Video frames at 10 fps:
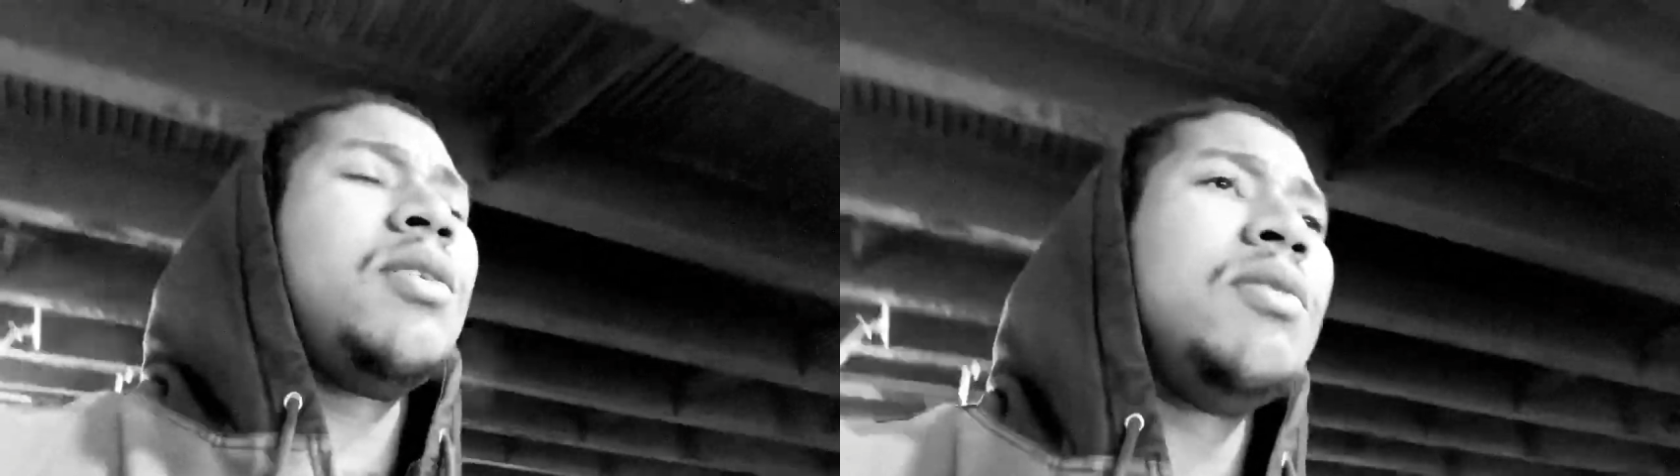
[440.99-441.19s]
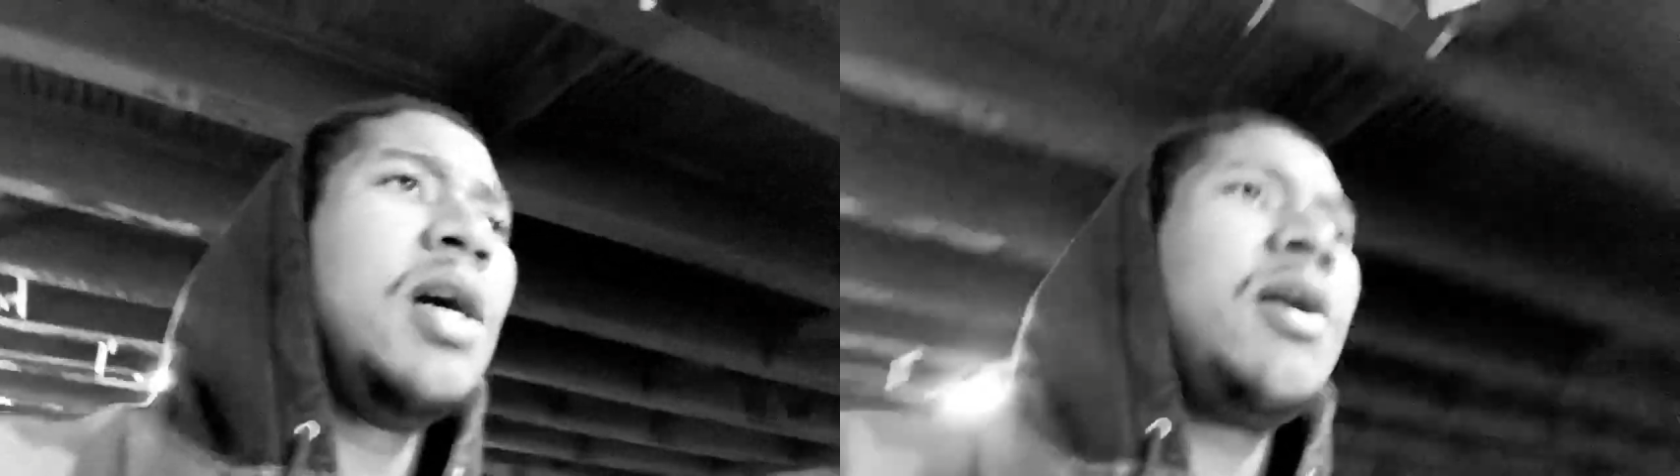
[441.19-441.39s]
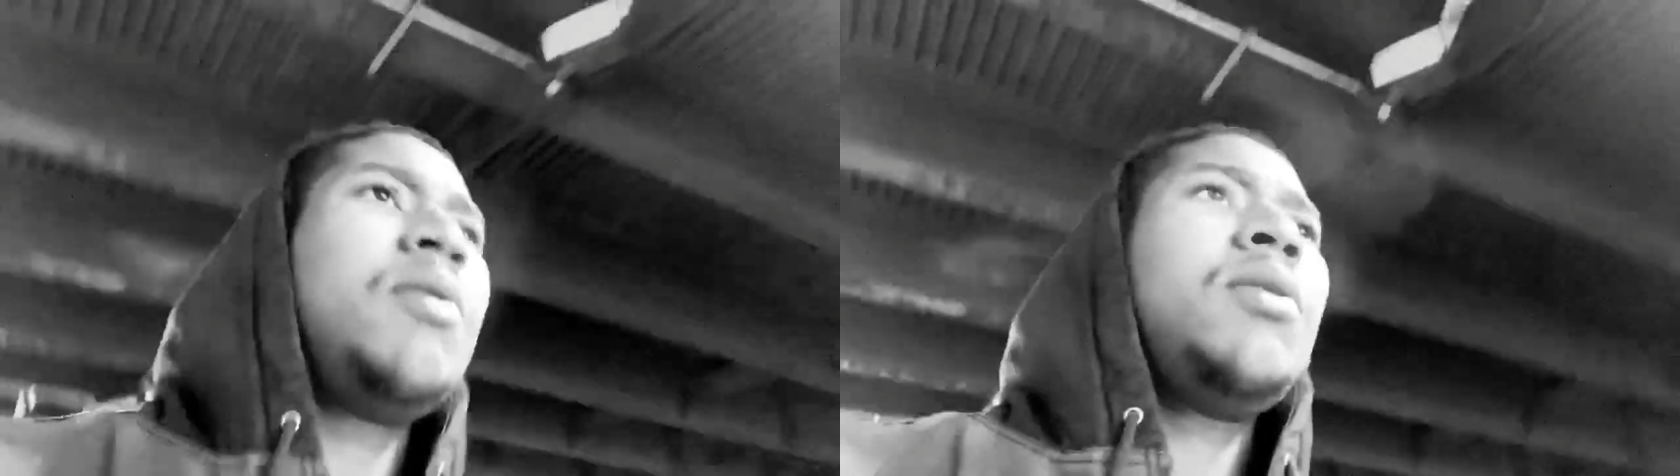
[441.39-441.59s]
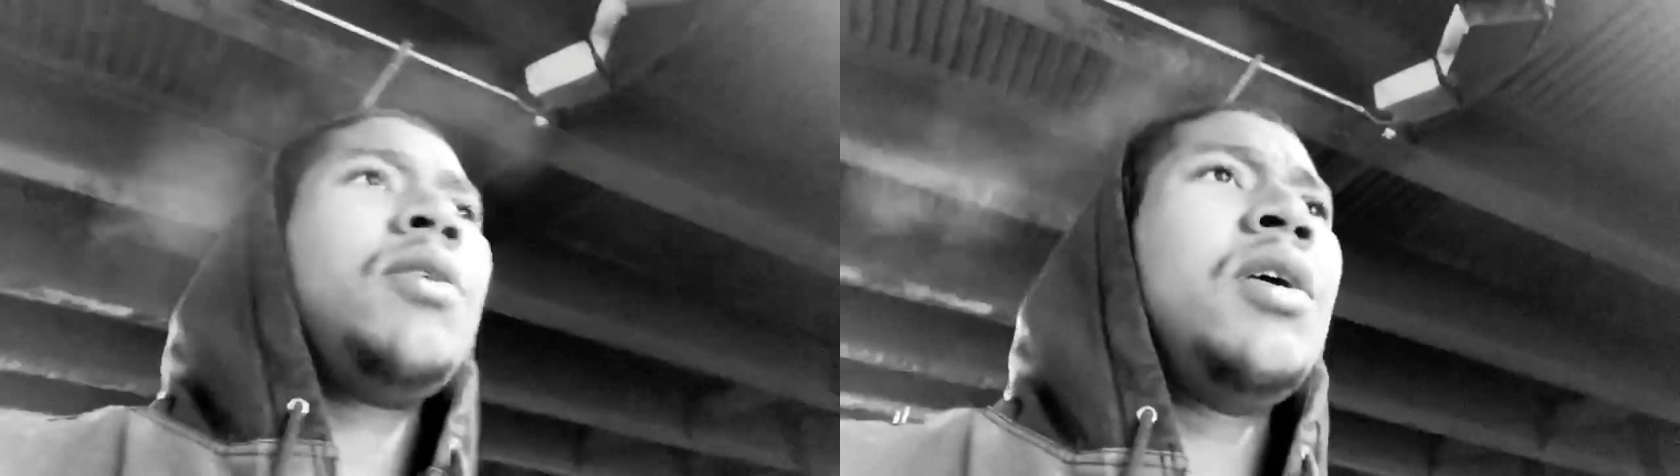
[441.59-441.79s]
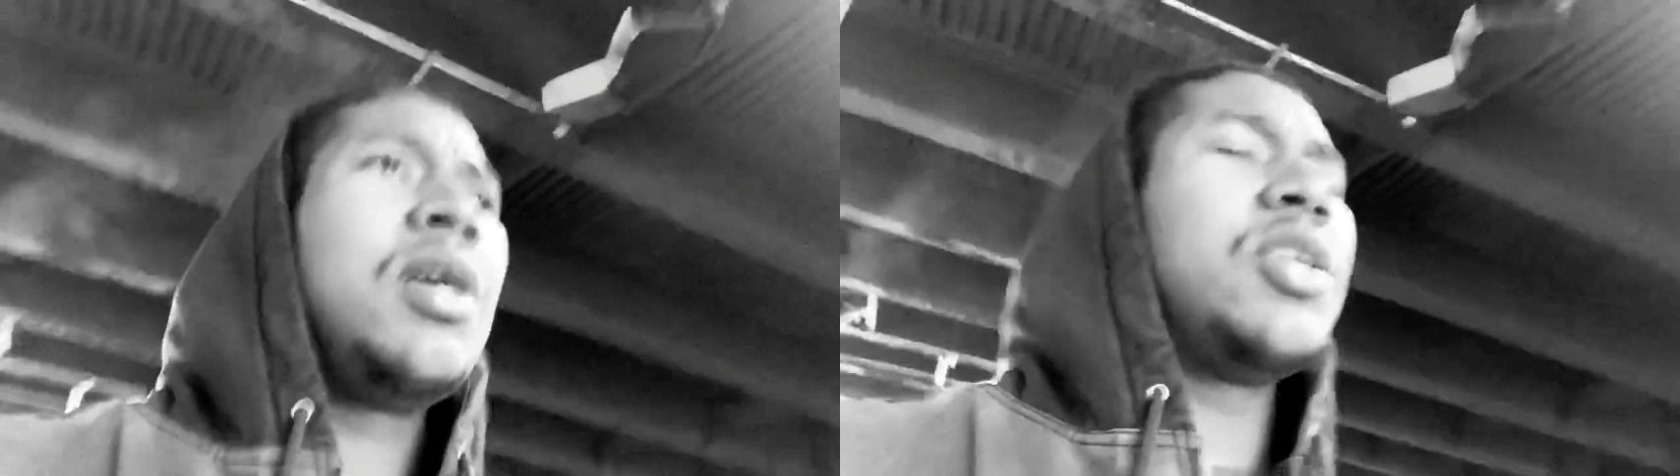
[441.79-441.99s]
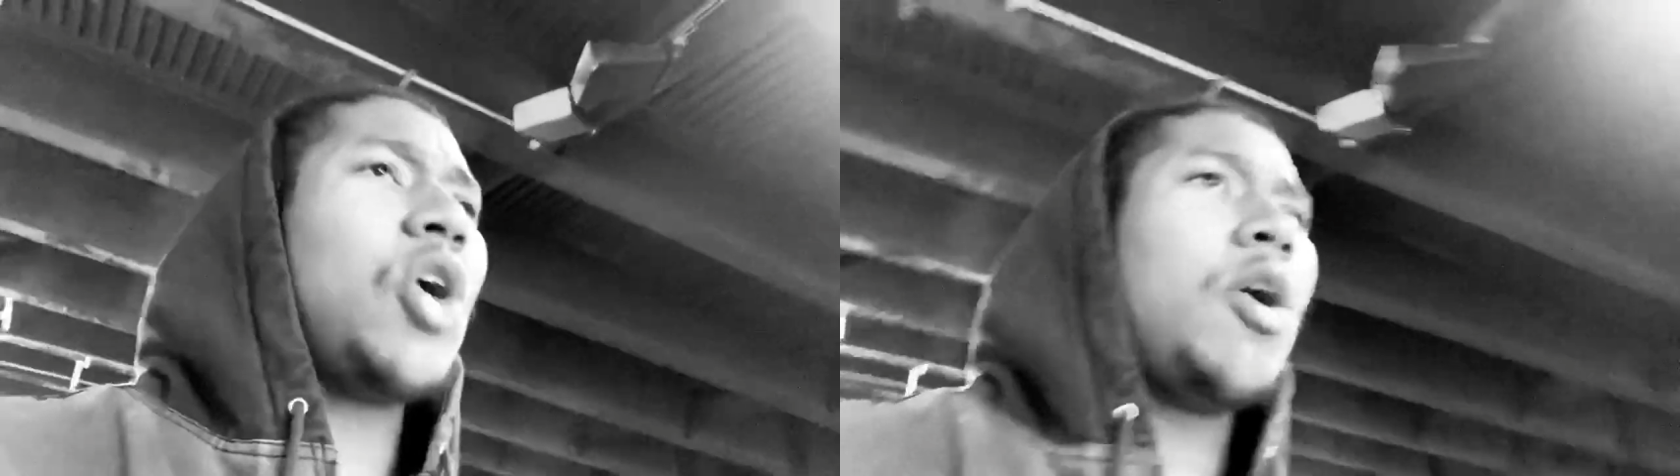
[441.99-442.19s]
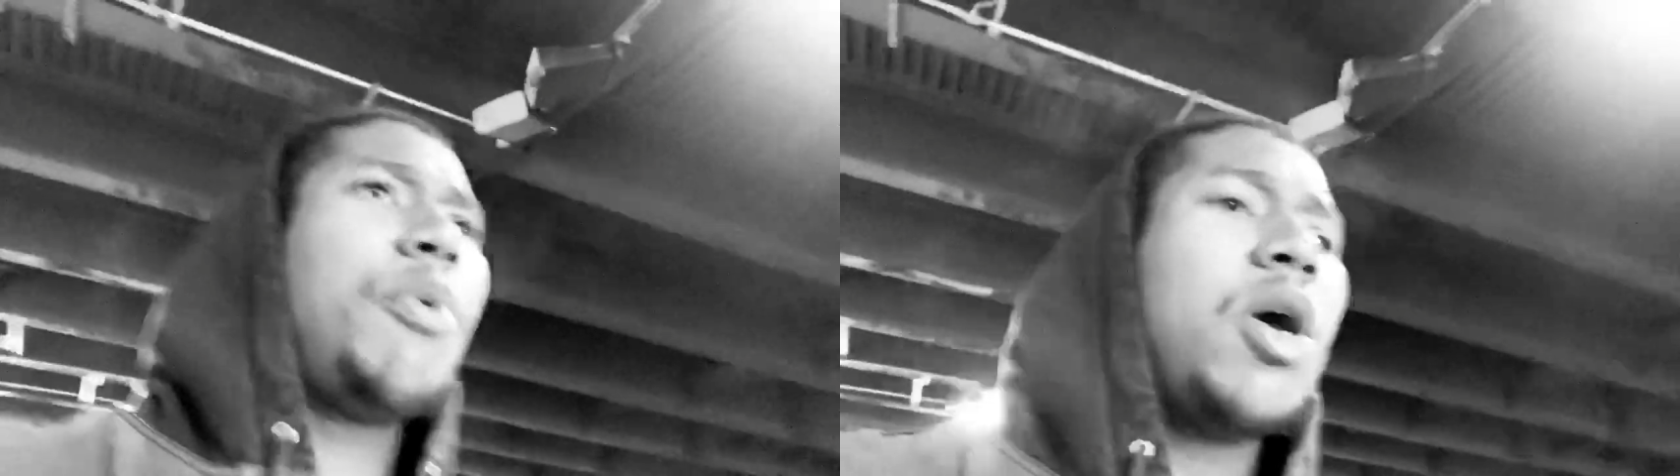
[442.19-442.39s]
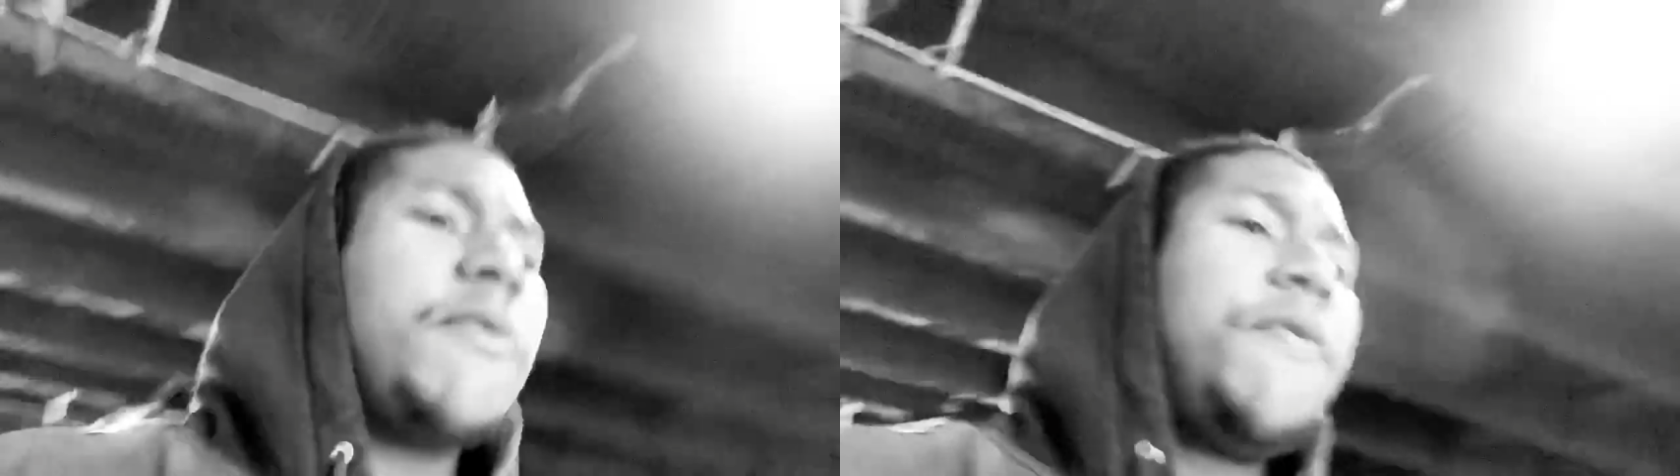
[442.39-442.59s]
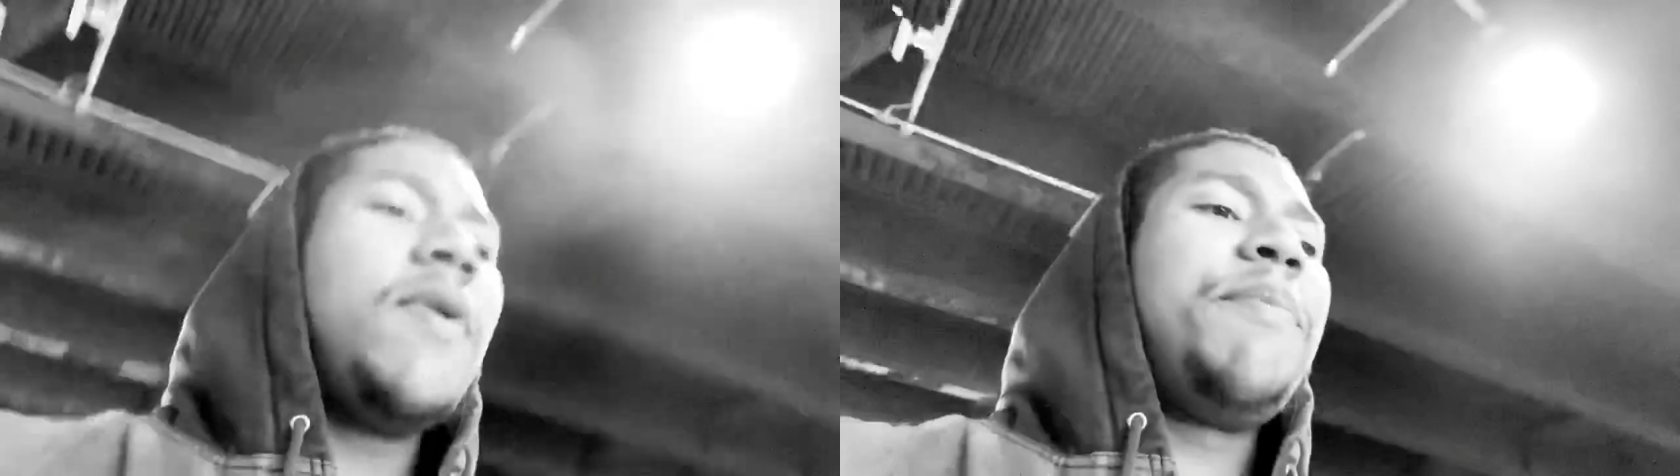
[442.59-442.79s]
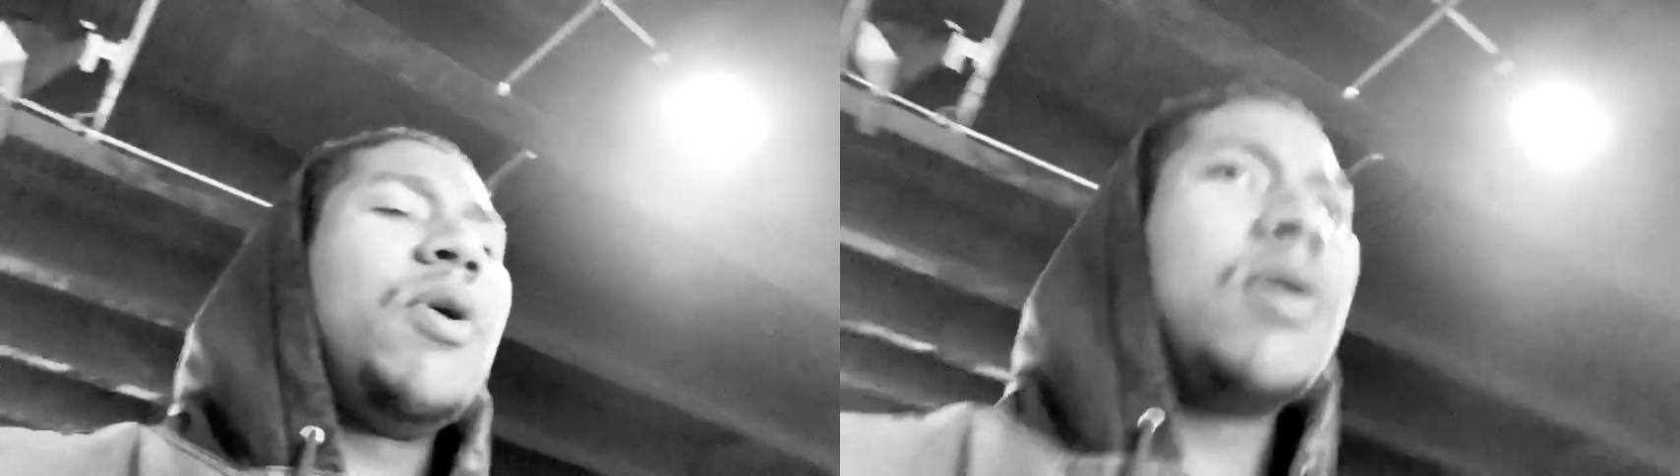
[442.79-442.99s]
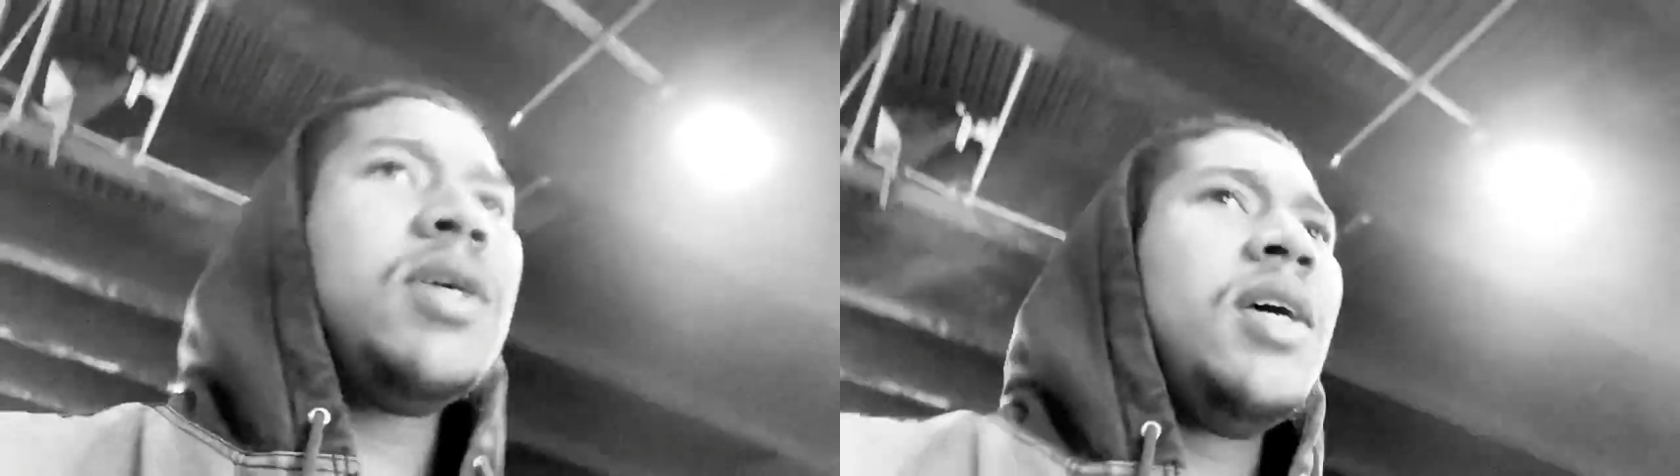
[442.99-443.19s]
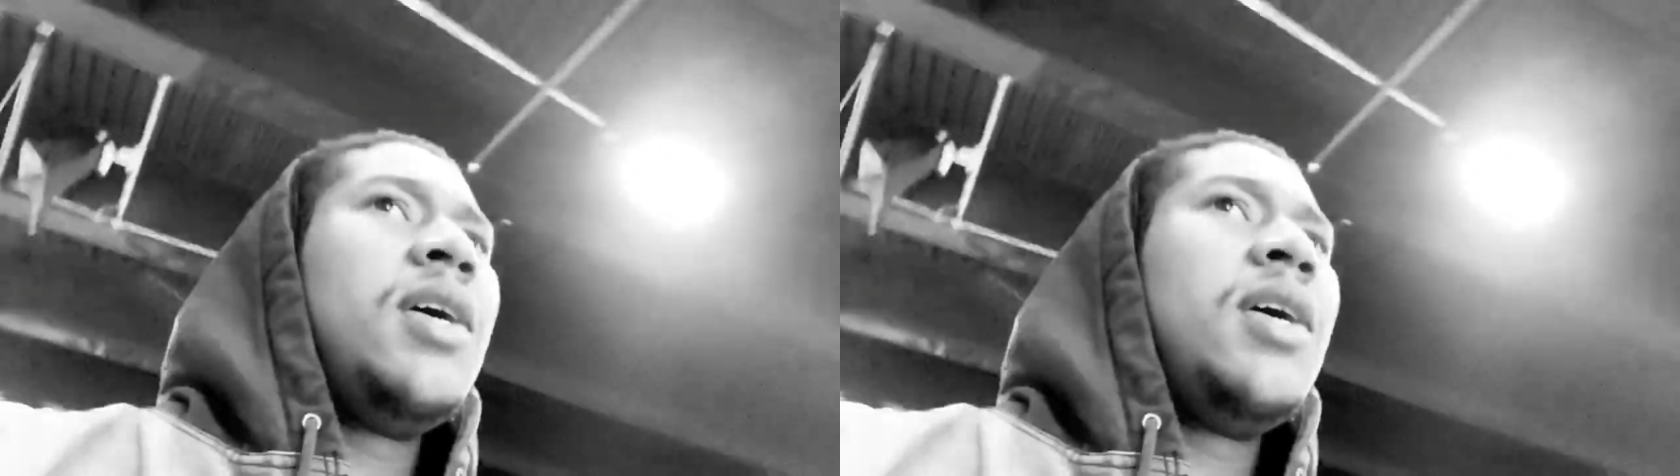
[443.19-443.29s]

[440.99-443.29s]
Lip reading: You know? It's all part of football.